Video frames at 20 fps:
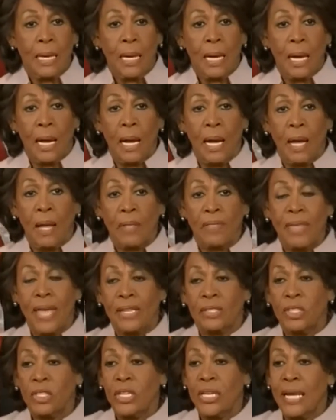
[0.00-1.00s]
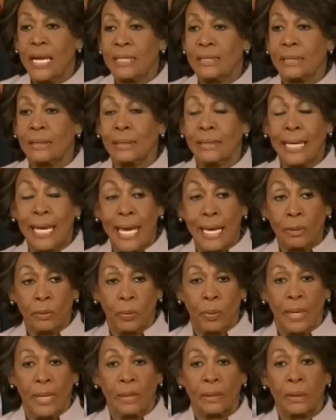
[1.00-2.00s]
that she has led
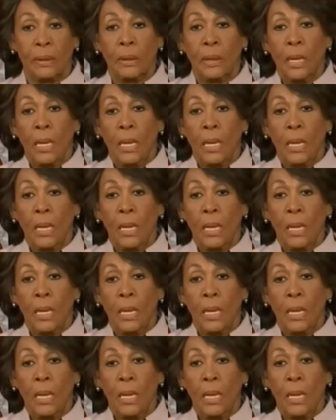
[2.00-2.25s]
with,